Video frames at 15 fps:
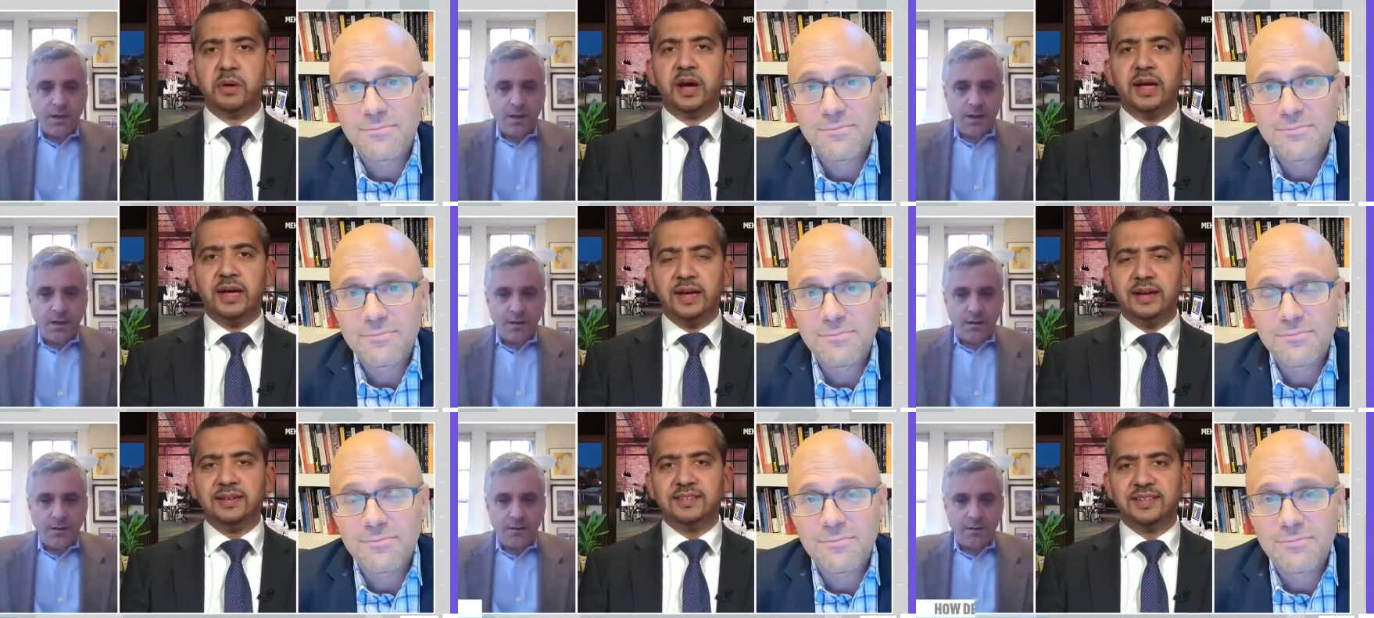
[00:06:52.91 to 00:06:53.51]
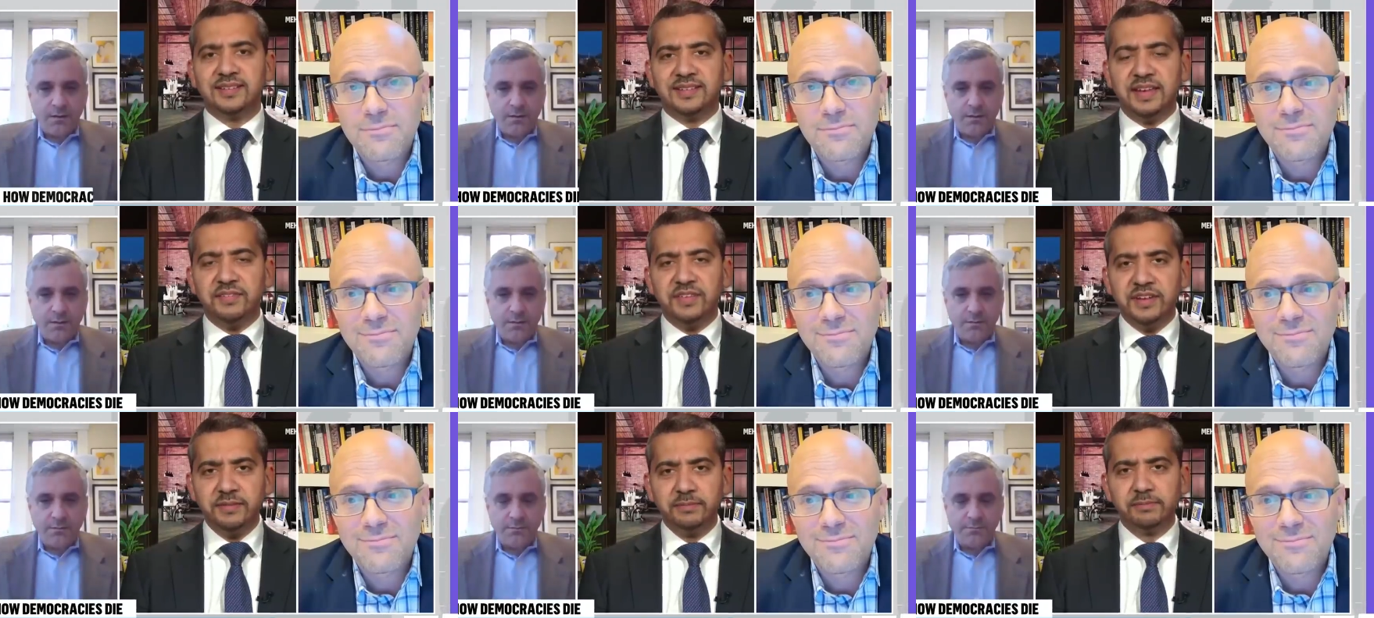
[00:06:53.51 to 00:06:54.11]
Speaker 1: to my ears.
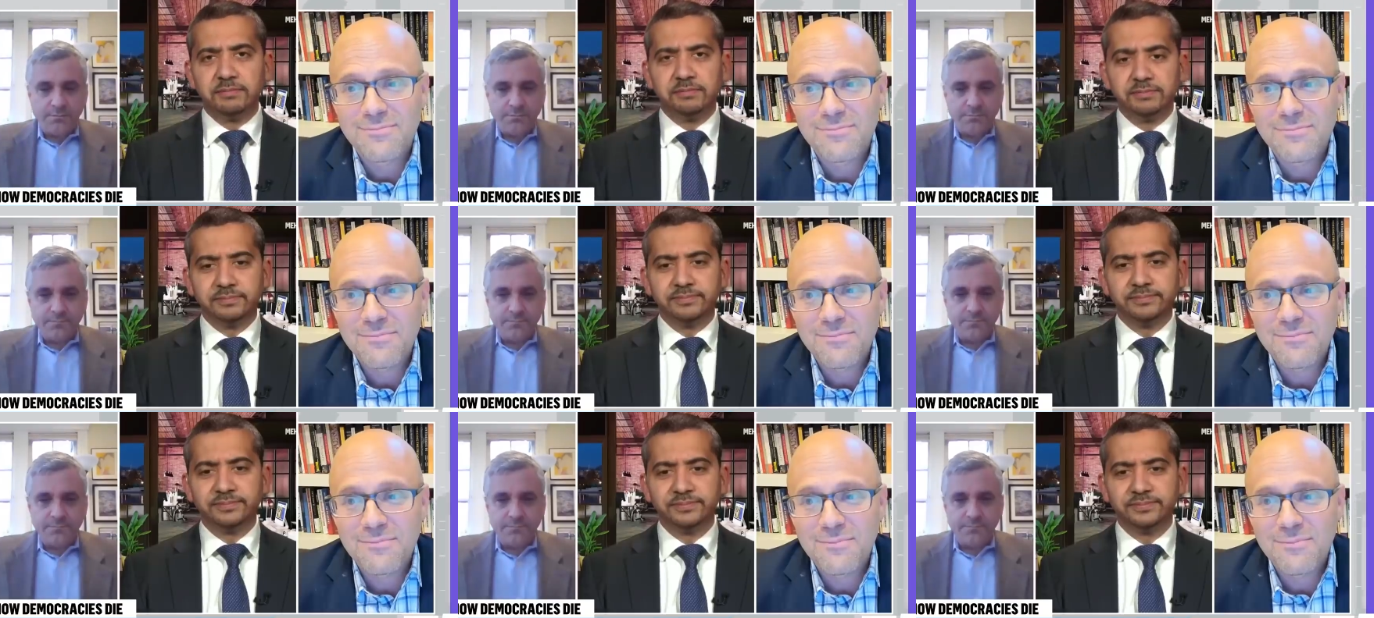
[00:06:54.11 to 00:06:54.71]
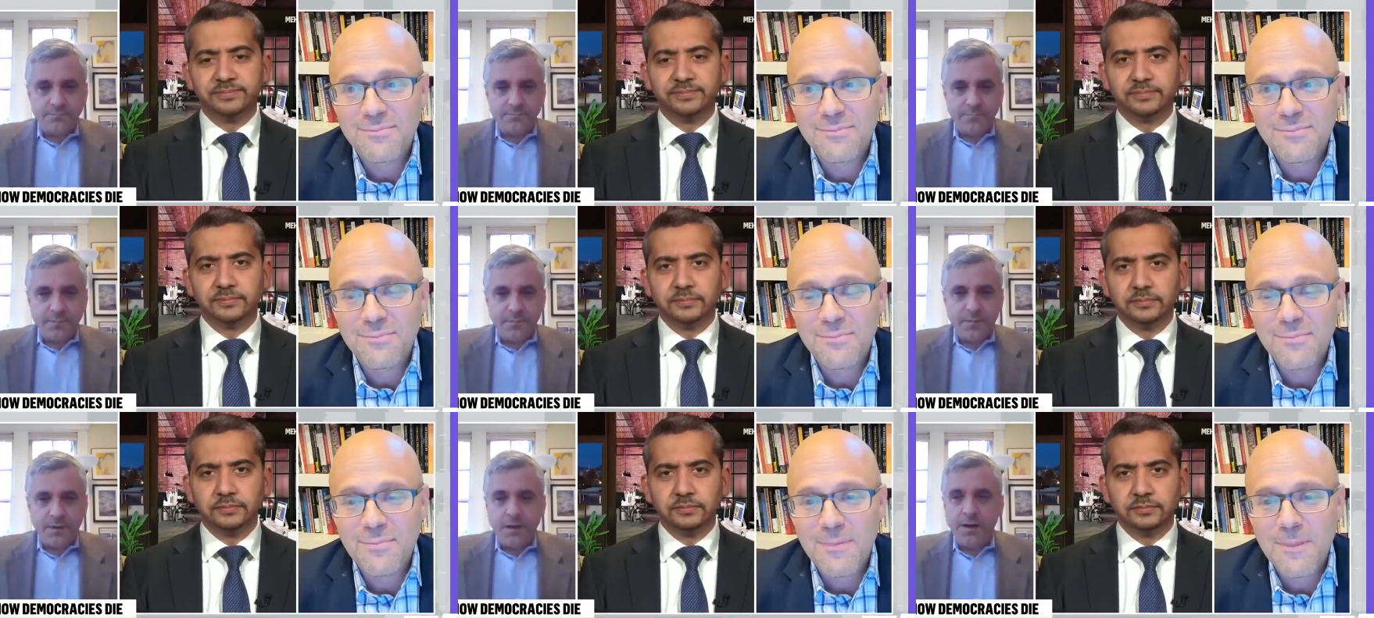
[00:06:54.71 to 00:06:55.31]
Steven?
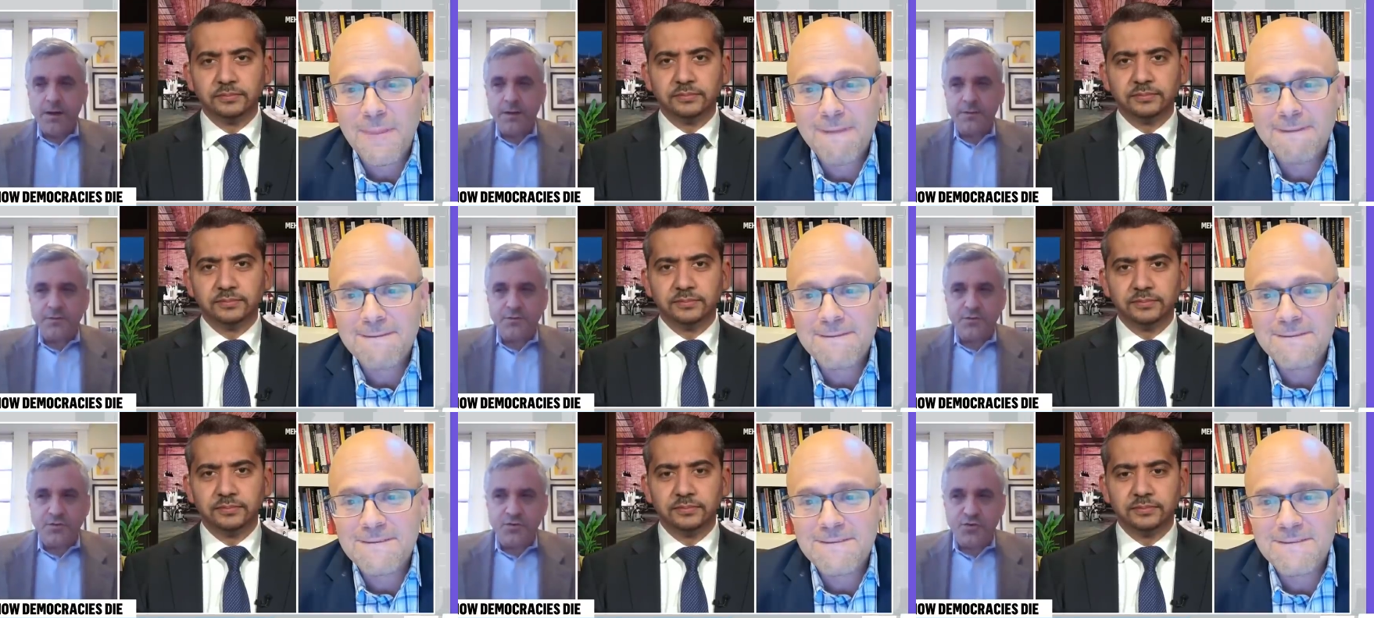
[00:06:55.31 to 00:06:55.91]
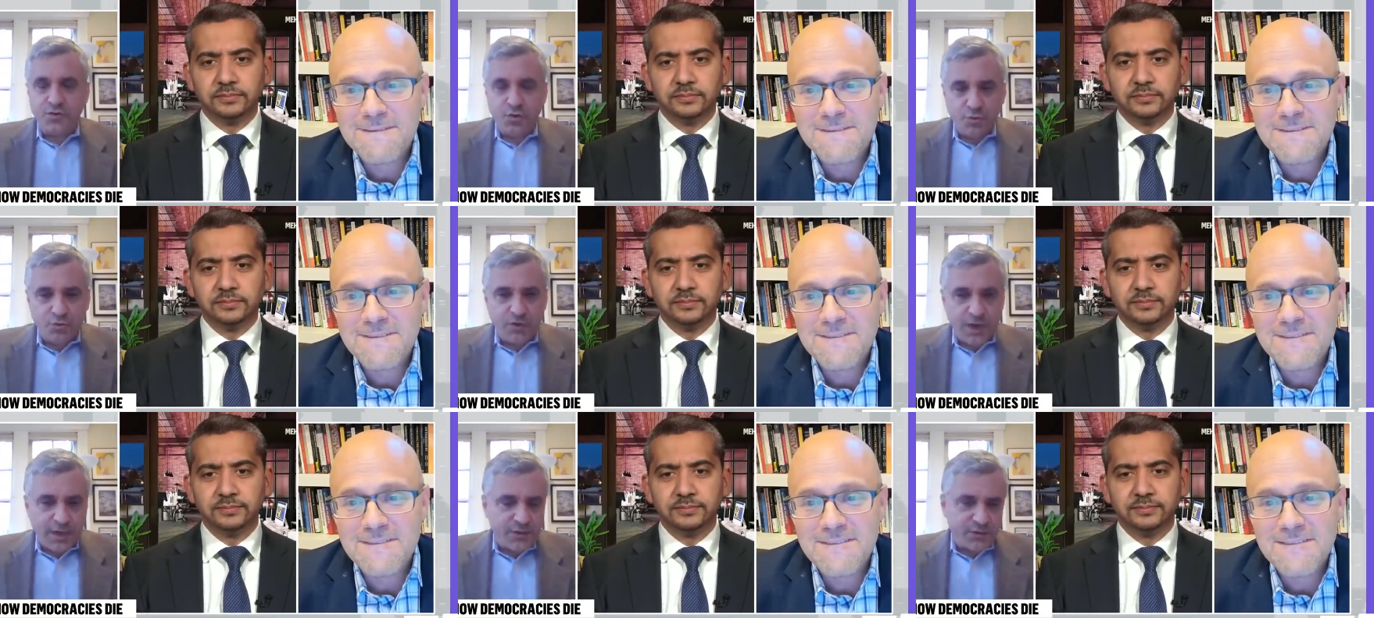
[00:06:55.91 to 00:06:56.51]
Speaker 2: Uh,
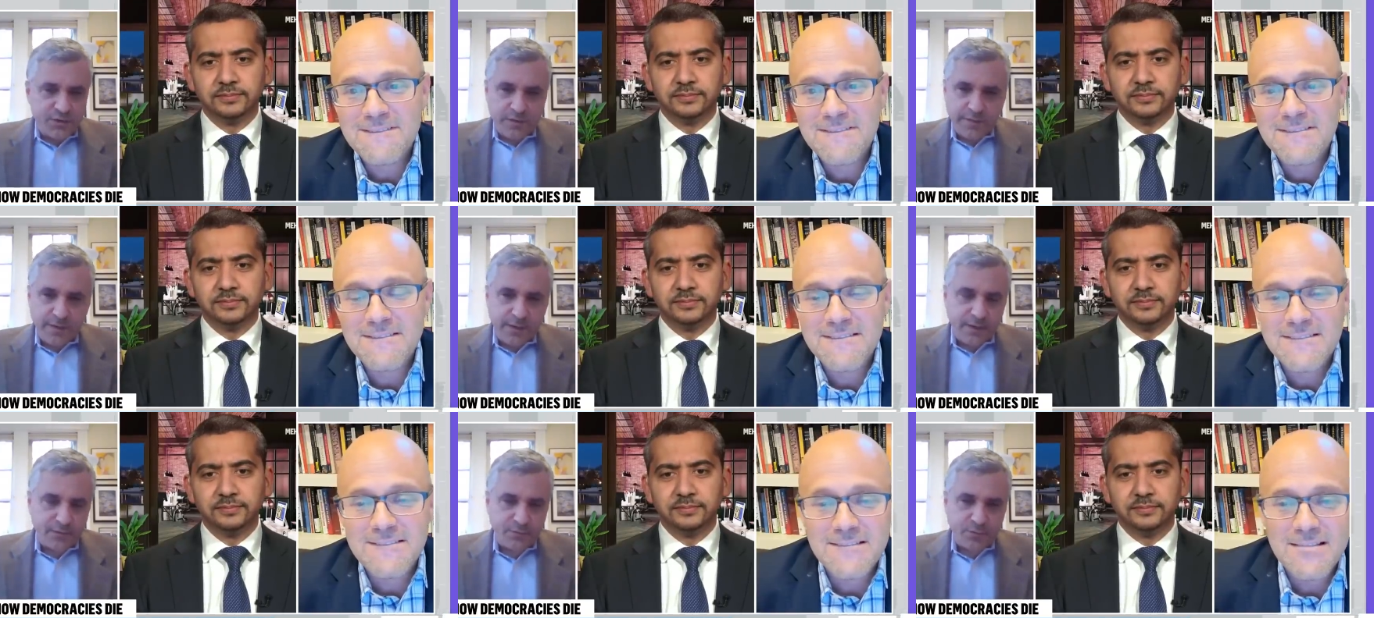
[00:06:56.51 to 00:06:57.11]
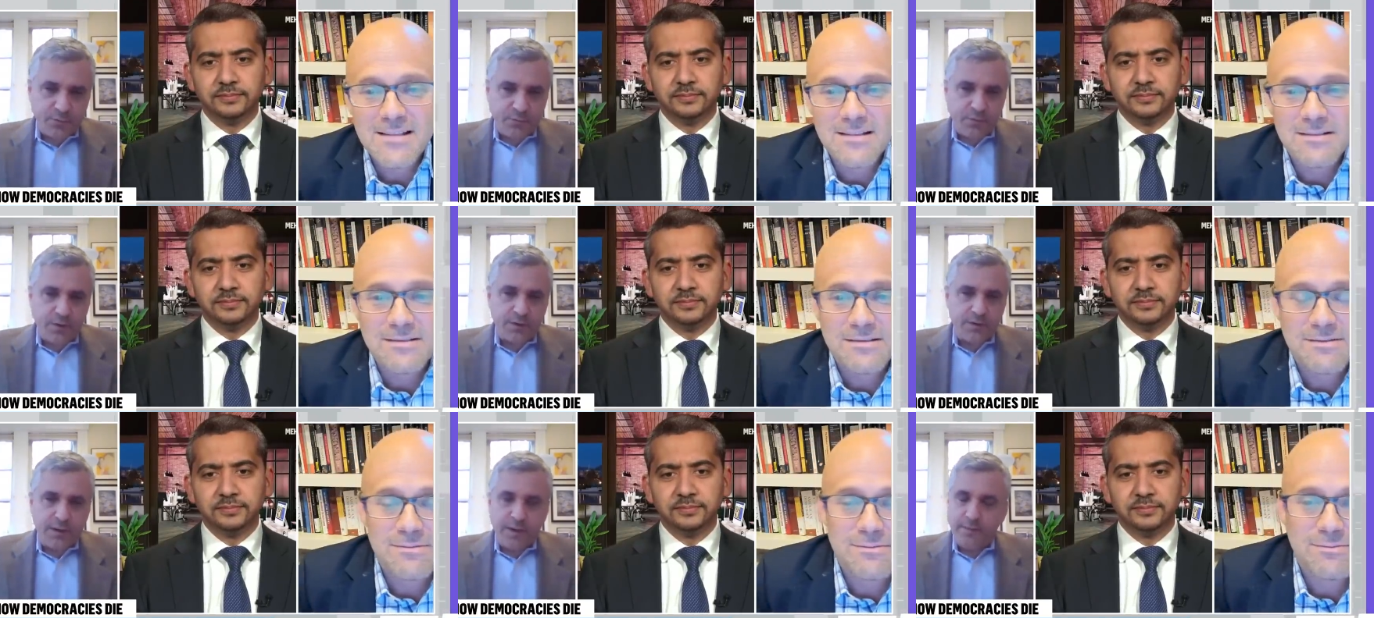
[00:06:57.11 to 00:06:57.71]
two changes on the electoral
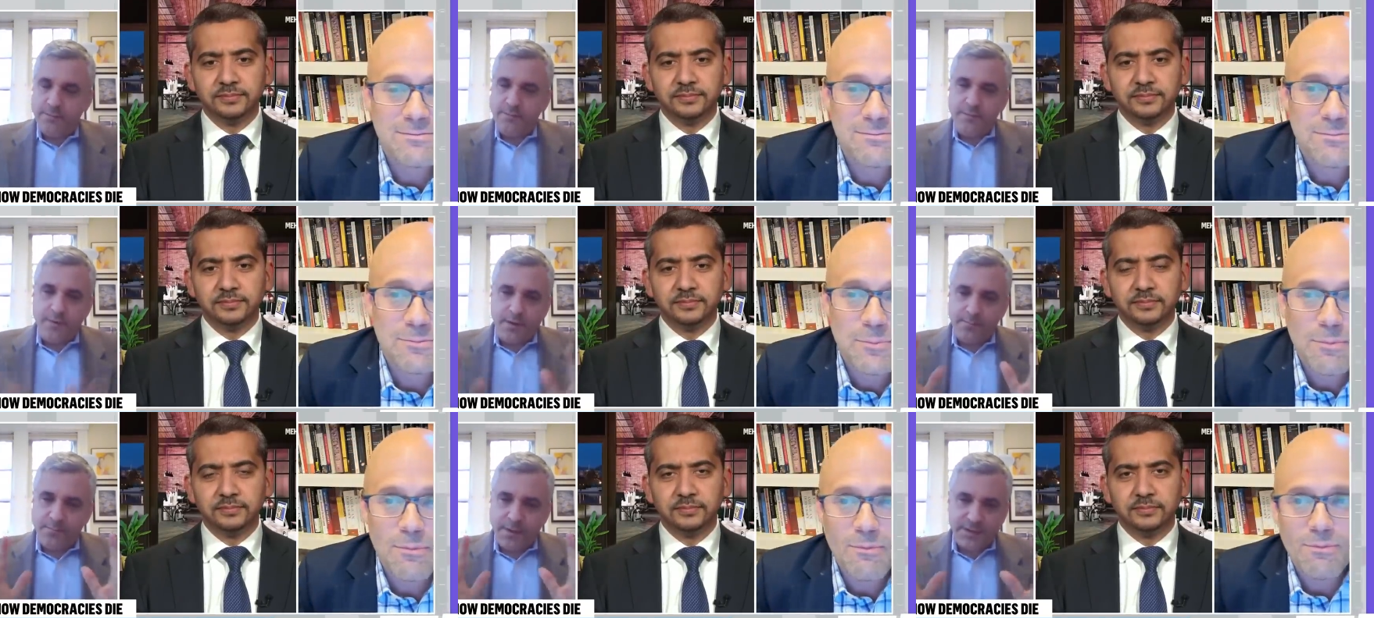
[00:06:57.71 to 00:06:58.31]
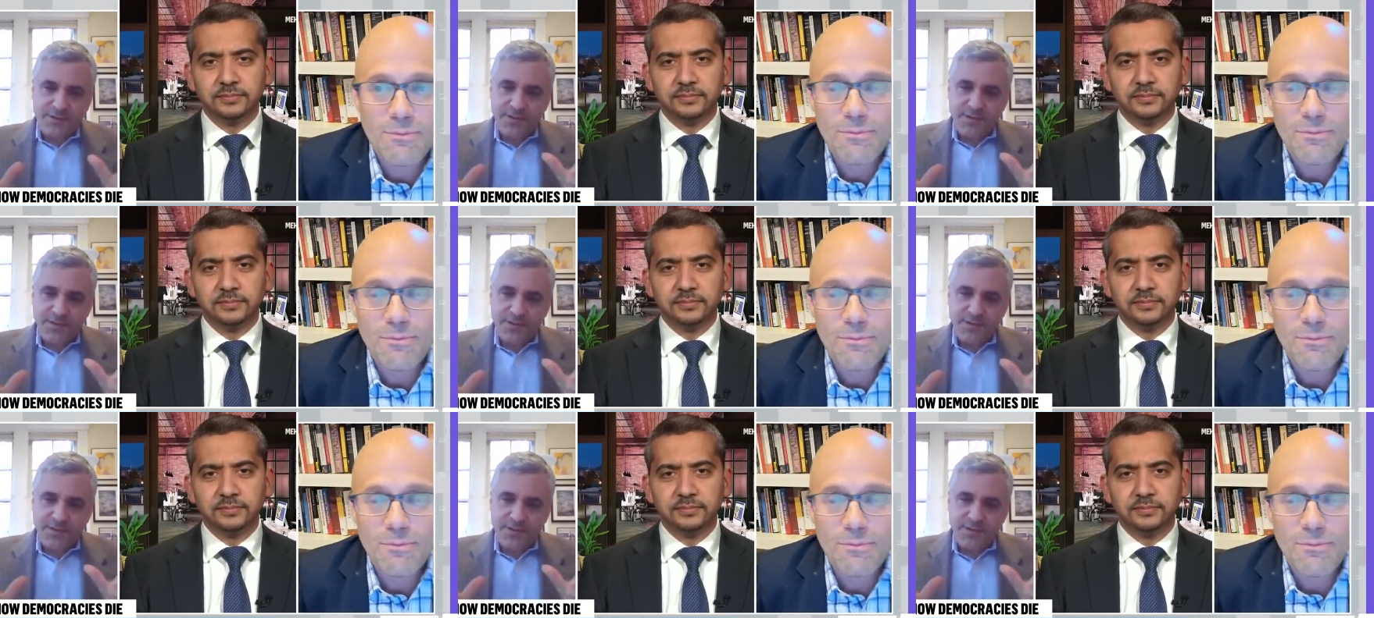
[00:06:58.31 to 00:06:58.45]
front, and